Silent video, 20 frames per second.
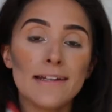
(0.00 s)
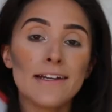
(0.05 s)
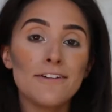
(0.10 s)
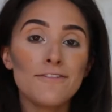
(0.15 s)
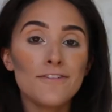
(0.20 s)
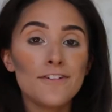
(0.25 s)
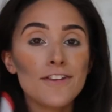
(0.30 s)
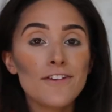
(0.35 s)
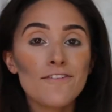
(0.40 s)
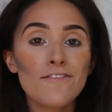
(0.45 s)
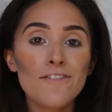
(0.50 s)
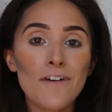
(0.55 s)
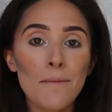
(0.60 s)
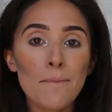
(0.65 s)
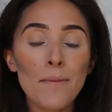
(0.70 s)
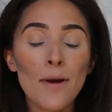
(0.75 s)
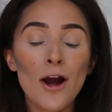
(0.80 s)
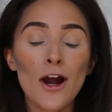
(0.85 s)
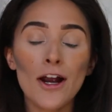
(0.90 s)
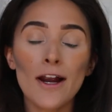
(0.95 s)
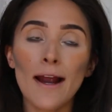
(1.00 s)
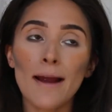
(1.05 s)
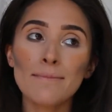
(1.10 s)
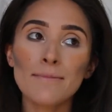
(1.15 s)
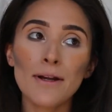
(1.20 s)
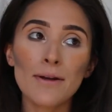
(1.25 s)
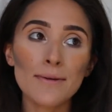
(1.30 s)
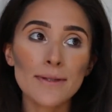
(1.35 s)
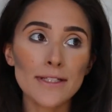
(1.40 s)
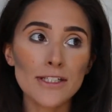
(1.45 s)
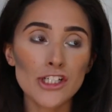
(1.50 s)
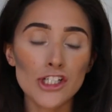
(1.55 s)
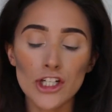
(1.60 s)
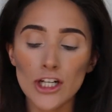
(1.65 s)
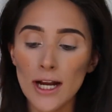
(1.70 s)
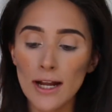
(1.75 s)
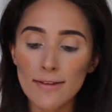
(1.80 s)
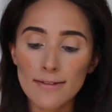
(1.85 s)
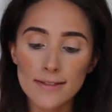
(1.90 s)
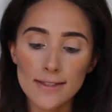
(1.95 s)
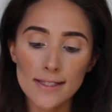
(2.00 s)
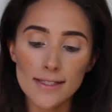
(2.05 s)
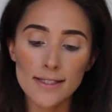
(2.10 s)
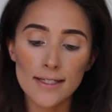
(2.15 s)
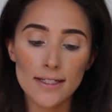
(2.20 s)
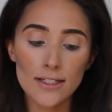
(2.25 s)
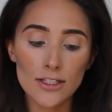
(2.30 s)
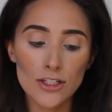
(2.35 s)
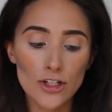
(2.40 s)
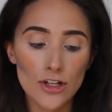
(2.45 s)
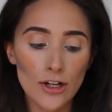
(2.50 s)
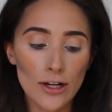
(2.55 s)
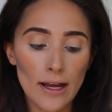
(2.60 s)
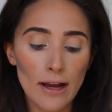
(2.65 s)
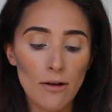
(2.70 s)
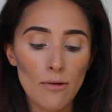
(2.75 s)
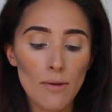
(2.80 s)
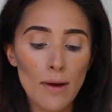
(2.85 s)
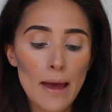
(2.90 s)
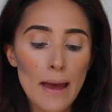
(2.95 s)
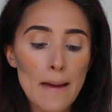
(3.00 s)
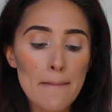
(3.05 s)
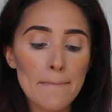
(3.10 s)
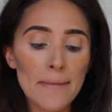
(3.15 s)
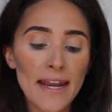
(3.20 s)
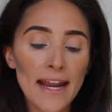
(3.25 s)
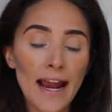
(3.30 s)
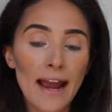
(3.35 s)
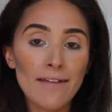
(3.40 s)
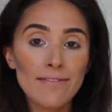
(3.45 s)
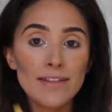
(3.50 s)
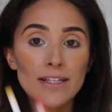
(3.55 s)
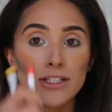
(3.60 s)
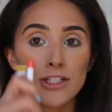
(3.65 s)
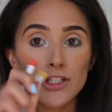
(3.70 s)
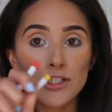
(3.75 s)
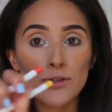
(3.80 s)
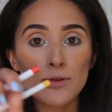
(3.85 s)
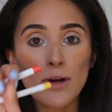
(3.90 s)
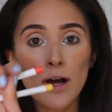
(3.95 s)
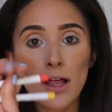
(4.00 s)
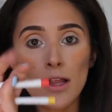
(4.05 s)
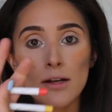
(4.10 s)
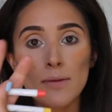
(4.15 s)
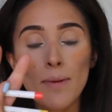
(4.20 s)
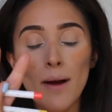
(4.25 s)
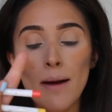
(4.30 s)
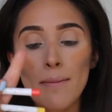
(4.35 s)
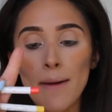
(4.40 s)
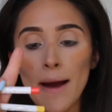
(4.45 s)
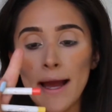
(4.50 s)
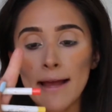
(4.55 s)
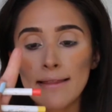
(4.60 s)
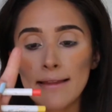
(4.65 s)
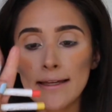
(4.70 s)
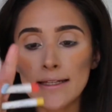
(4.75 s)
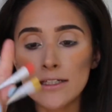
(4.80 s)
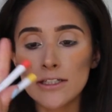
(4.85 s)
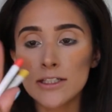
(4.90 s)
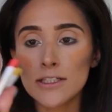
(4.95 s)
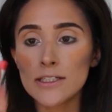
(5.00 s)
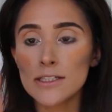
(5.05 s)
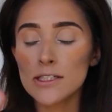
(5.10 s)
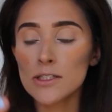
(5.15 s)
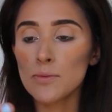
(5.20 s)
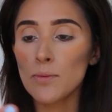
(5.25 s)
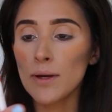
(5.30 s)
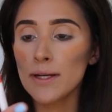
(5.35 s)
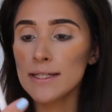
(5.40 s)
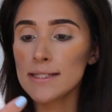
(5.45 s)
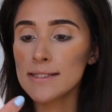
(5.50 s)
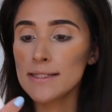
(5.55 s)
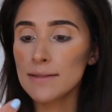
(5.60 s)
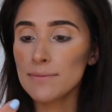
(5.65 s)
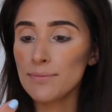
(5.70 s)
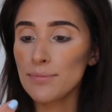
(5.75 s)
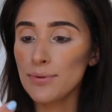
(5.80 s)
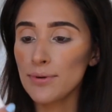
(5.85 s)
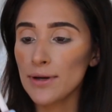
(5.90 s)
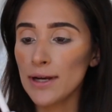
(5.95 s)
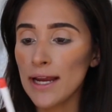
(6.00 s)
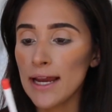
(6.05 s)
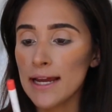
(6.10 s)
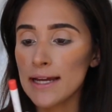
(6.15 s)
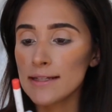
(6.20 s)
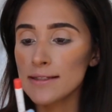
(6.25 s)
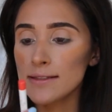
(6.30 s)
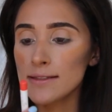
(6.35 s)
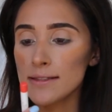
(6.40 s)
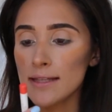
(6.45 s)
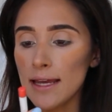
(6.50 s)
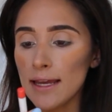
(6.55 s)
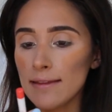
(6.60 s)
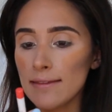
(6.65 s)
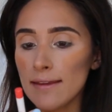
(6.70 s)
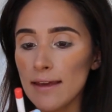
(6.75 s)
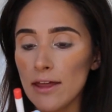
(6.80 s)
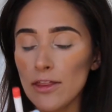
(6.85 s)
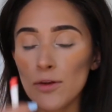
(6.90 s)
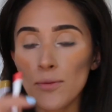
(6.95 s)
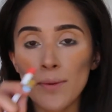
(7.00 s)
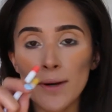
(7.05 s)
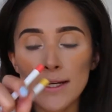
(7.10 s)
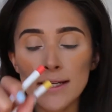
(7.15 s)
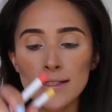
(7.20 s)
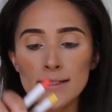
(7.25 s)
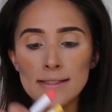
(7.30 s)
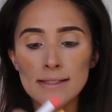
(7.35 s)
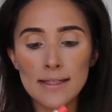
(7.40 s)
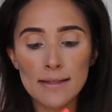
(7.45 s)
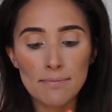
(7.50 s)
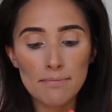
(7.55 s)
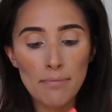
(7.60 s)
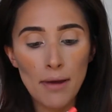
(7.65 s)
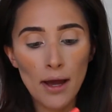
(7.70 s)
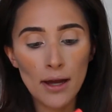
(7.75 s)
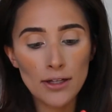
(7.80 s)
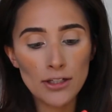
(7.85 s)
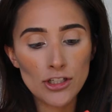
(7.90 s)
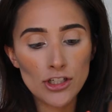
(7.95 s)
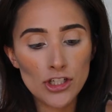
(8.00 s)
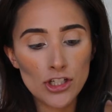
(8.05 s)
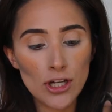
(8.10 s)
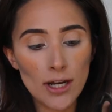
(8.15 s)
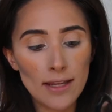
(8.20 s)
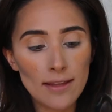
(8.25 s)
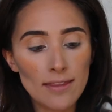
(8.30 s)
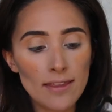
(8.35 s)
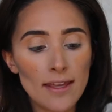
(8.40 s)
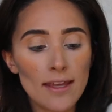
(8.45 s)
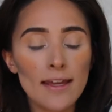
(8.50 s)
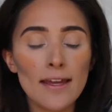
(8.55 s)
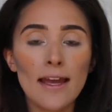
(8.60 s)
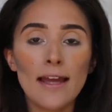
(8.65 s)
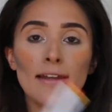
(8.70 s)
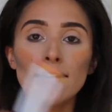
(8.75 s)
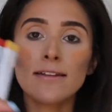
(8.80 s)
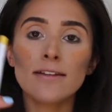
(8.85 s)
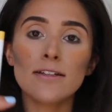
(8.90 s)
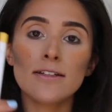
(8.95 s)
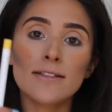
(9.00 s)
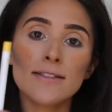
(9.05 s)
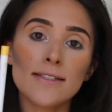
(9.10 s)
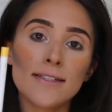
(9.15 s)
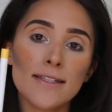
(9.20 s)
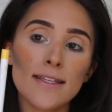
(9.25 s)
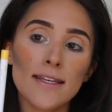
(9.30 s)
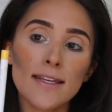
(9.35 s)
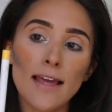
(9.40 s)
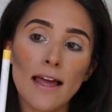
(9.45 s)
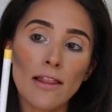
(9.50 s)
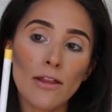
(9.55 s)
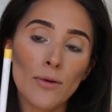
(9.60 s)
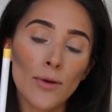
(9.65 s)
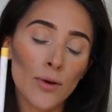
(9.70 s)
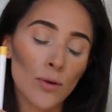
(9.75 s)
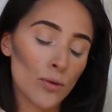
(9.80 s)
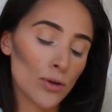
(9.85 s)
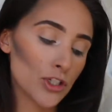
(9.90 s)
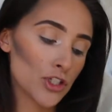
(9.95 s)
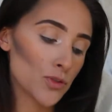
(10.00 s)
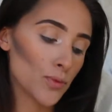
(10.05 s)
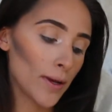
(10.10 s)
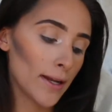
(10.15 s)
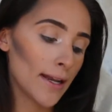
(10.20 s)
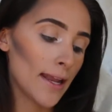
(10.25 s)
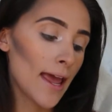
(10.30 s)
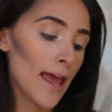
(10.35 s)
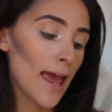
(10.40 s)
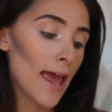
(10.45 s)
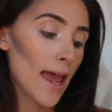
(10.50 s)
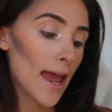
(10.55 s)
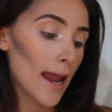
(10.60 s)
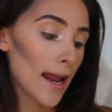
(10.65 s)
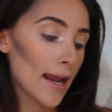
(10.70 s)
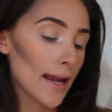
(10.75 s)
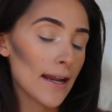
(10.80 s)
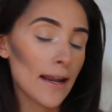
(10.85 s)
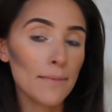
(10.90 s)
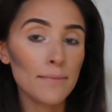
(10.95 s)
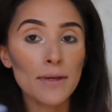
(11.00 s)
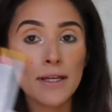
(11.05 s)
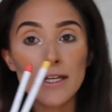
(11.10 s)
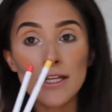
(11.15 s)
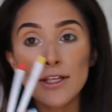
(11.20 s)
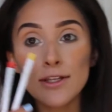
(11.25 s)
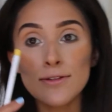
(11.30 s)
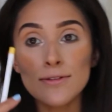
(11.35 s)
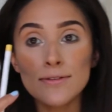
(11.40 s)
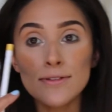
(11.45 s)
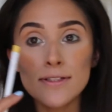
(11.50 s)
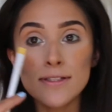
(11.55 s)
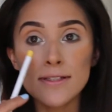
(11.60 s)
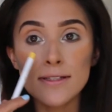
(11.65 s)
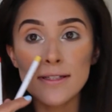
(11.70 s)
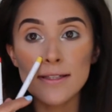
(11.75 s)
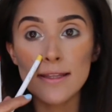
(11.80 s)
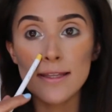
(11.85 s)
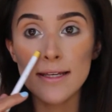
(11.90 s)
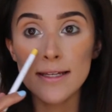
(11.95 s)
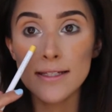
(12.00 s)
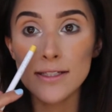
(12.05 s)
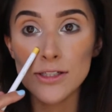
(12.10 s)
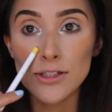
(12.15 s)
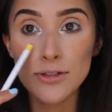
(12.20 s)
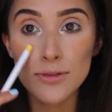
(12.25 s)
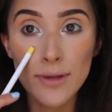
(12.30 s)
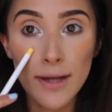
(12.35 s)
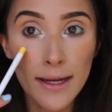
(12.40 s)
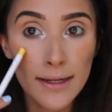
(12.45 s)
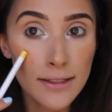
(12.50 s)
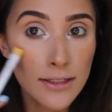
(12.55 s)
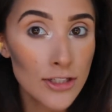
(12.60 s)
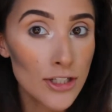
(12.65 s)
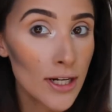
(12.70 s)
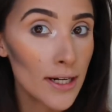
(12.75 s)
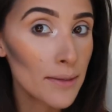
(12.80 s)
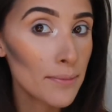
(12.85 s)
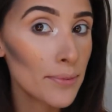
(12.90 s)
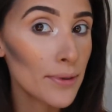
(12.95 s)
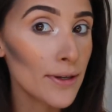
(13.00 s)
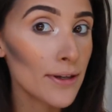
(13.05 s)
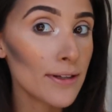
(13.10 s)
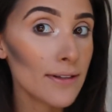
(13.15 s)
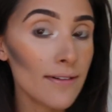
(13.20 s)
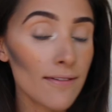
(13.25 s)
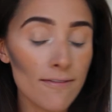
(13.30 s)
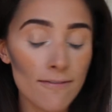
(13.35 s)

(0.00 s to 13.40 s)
Now for the fun part, I'm not really sure how this is going to turn out, but I have these 2 Colourpop eyeliners. One is in Prance and the other one is in Punch, I think, and it's the yellow and orange one. And I'm going to use this to kind of try to put